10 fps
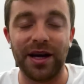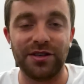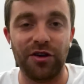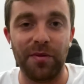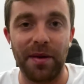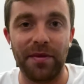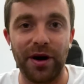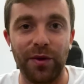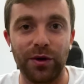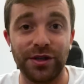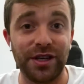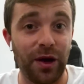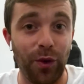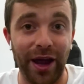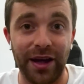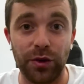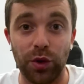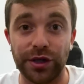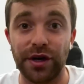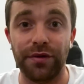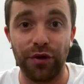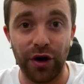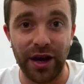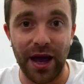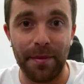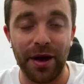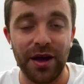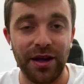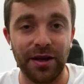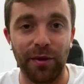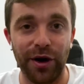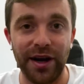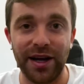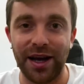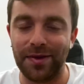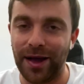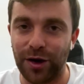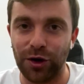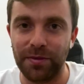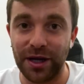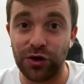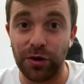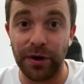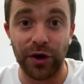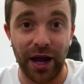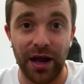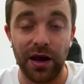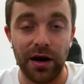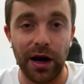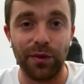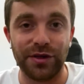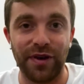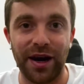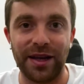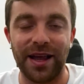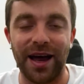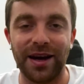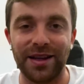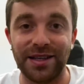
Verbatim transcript: I still remember I was still awake, it was four A M in the morning and they called me and told me, okay, now it's finally done.